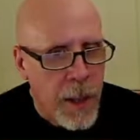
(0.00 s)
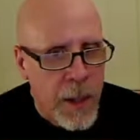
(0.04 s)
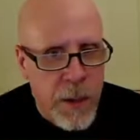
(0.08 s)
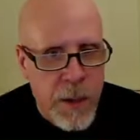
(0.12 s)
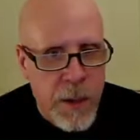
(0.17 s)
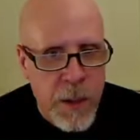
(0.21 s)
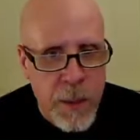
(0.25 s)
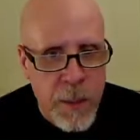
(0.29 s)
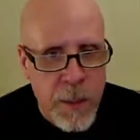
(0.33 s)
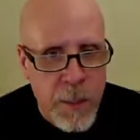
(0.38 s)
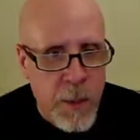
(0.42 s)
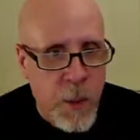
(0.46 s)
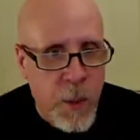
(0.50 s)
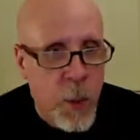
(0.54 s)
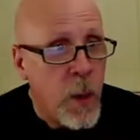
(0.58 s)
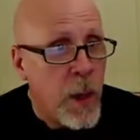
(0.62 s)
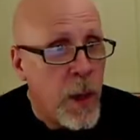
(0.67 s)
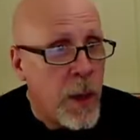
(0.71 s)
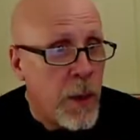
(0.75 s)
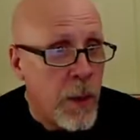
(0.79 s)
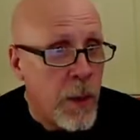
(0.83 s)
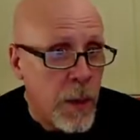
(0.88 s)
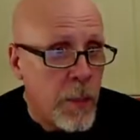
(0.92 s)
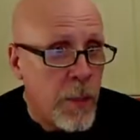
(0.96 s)
the way
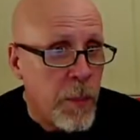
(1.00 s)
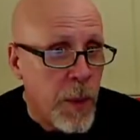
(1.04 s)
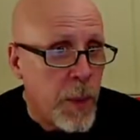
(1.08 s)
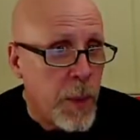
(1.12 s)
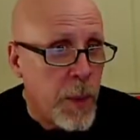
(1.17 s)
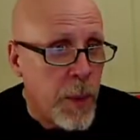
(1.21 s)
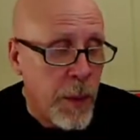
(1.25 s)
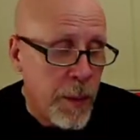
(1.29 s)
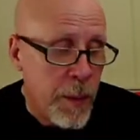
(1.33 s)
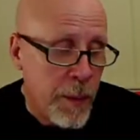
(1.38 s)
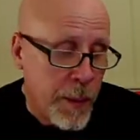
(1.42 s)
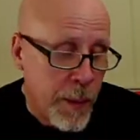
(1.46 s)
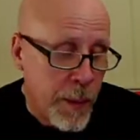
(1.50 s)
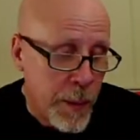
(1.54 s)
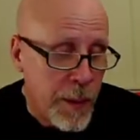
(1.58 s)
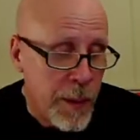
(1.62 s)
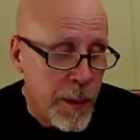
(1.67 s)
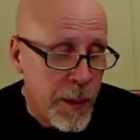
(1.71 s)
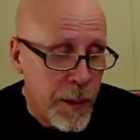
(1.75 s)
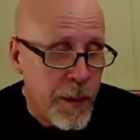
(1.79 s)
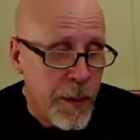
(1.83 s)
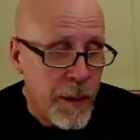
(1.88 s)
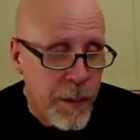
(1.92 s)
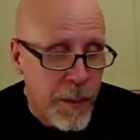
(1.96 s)
you compute it
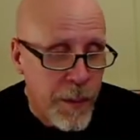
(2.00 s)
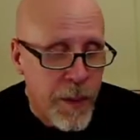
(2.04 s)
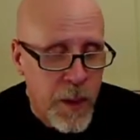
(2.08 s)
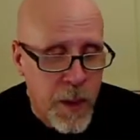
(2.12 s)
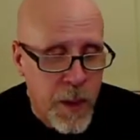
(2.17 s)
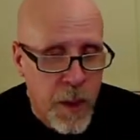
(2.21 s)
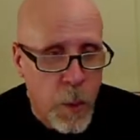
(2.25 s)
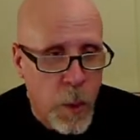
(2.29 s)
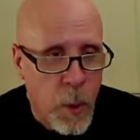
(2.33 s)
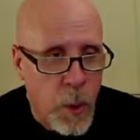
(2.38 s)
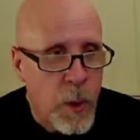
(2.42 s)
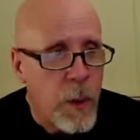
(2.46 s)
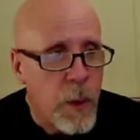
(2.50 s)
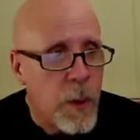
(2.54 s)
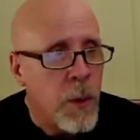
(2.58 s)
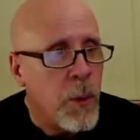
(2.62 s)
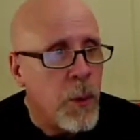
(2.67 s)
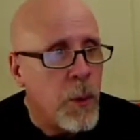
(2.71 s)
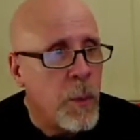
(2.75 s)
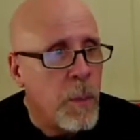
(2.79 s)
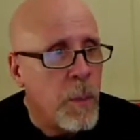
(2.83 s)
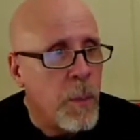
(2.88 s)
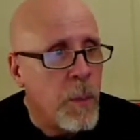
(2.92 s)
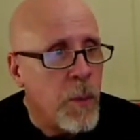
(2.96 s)
is similar.
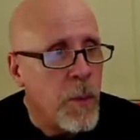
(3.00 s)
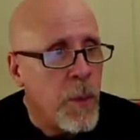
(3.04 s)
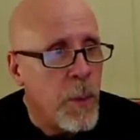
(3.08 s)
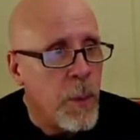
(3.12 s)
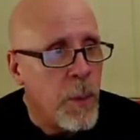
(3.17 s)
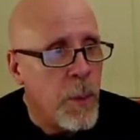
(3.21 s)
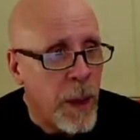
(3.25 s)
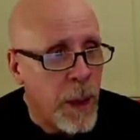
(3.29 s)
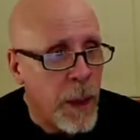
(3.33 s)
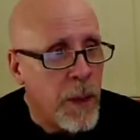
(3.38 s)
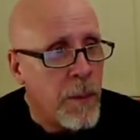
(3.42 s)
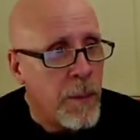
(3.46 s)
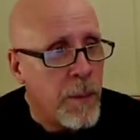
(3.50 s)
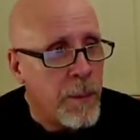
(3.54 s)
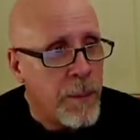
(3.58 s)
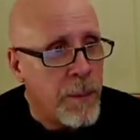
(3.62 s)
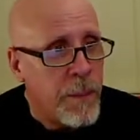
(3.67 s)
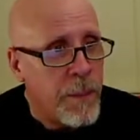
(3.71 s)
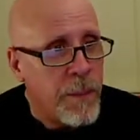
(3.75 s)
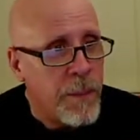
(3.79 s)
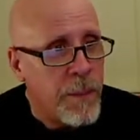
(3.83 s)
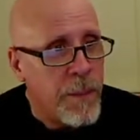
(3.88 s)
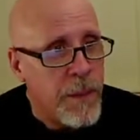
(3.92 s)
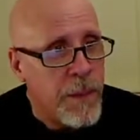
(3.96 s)
You make a
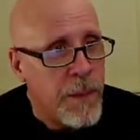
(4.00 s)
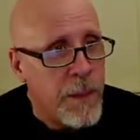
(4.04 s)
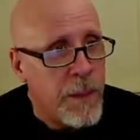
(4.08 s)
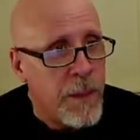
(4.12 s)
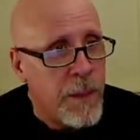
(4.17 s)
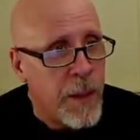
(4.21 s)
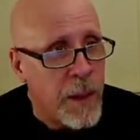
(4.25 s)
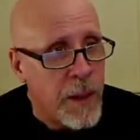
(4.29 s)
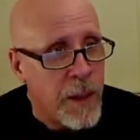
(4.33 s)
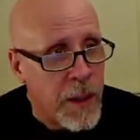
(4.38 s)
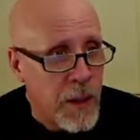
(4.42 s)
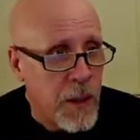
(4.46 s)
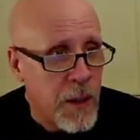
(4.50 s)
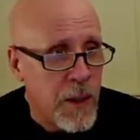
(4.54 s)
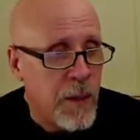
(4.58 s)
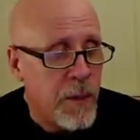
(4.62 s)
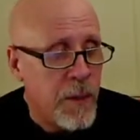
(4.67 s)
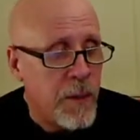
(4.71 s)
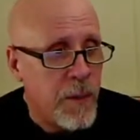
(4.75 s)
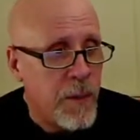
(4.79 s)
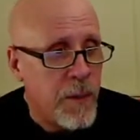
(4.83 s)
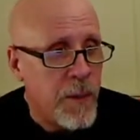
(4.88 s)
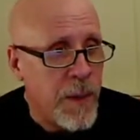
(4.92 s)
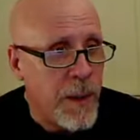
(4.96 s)
list
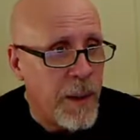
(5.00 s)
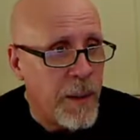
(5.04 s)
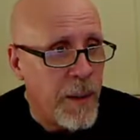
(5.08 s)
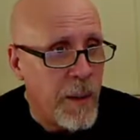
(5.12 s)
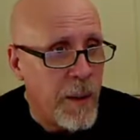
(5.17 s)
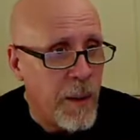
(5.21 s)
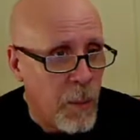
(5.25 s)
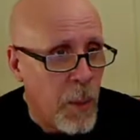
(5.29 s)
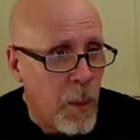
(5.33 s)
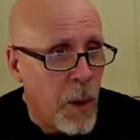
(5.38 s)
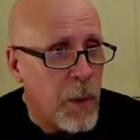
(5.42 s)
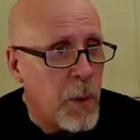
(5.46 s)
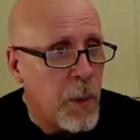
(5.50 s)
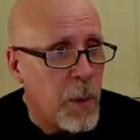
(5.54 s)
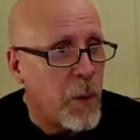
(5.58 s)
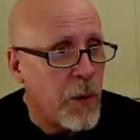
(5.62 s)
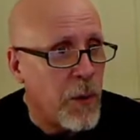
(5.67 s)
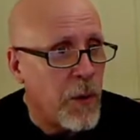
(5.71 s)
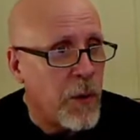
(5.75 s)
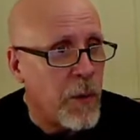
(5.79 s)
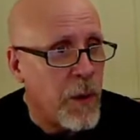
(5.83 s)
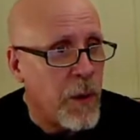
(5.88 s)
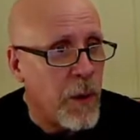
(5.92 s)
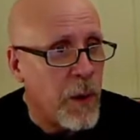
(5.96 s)
of multiples
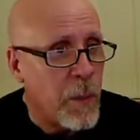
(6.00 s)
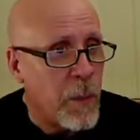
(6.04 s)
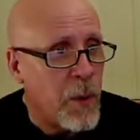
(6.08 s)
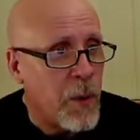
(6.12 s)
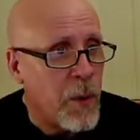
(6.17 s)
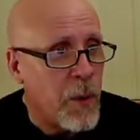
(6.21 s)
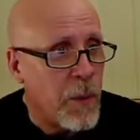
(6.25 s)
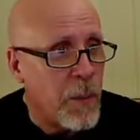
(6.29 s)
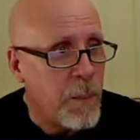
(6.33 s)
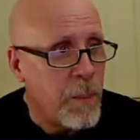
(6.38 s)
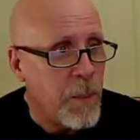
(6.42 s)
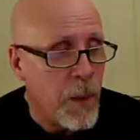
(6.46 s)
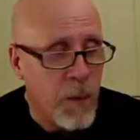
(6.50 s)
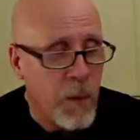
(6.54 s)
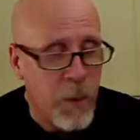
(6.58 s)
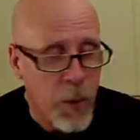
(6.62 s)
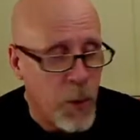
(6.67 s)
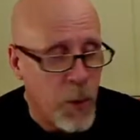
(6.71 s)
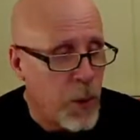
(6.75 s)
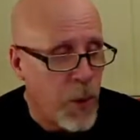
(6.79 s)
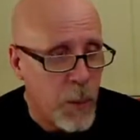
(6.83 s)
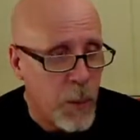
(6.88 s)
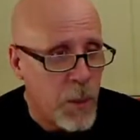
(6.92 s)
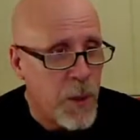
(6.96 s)
of the numbers. You have two
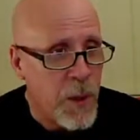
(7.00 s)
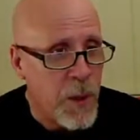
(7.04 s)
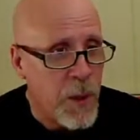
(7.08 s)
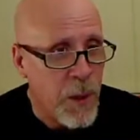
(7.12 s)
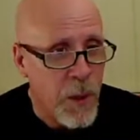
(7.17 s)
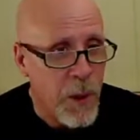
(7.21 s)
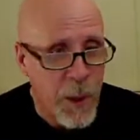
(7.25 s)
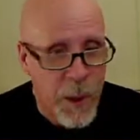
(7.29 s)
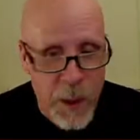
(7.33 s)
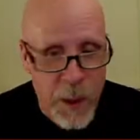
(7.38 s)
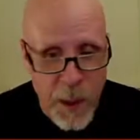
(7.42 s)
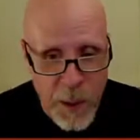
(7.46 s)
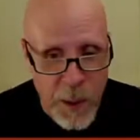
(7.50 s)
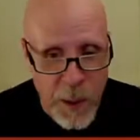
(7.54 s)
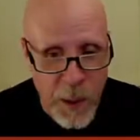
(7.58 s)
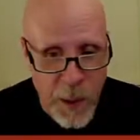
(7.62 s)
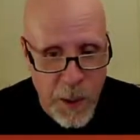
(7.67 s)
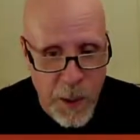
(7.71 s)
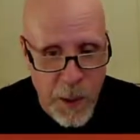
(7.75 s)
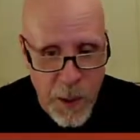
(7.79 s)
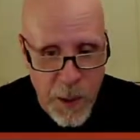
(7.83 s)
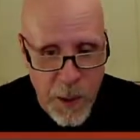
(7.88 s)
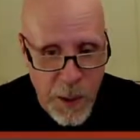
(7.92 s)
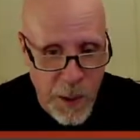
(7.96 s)
numbers here, and
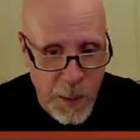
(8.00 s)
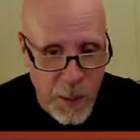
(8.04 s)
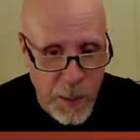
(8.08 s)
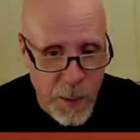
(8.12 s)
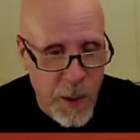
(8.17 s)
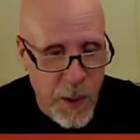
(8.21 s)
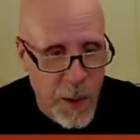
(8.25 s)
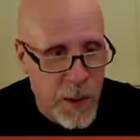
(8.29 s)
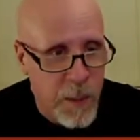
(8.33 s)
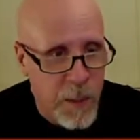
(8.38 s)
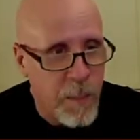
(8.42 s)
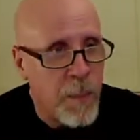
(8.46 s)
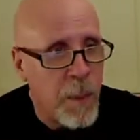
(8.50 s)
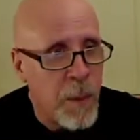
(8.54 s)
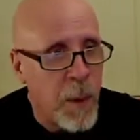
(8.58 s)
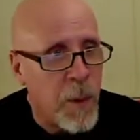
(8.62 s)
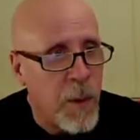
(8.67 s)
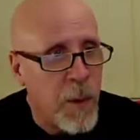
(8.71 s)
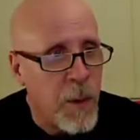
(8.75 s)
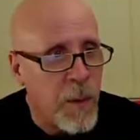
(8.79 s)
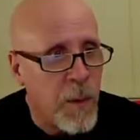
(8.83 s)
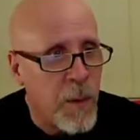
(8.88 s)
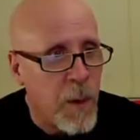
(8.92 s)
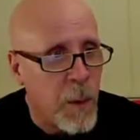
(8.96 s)
you're going to list both
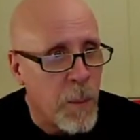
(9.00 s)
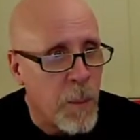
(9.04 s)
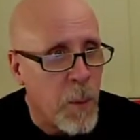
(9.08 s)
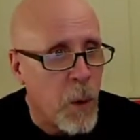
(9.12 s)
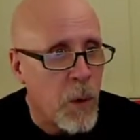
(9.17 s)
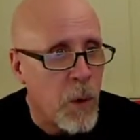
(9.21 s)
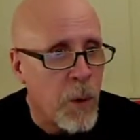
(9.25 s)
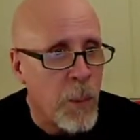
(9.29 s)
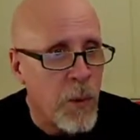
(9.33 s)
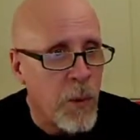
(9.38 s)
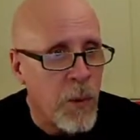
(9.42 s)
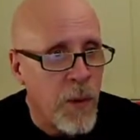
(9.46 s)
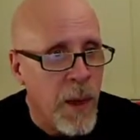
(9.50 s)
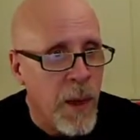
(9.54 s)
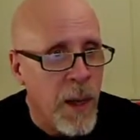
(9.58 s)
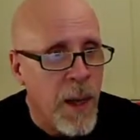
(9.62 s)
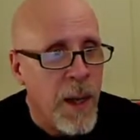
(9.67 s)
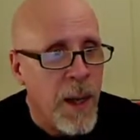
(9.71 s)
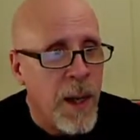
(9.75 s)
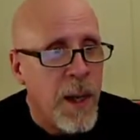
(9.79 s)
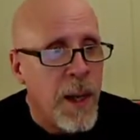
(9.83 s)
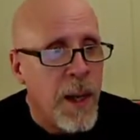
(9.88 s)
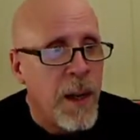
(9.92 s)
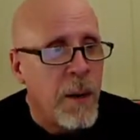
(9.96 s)
of their multiples.
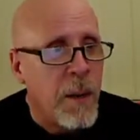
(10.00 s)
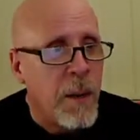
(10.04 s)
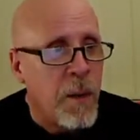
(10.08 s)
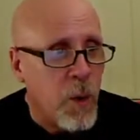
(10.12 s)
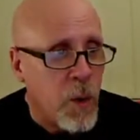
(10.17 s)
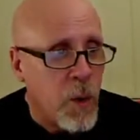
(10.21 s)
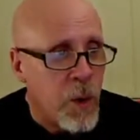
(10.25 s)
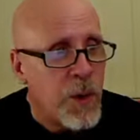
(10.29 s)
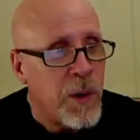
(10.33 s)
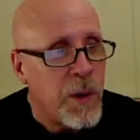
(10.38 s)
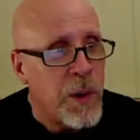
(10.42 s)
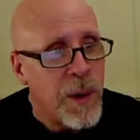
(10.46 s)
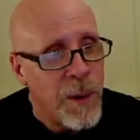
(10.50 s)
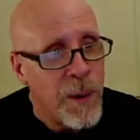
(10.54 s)
Of course,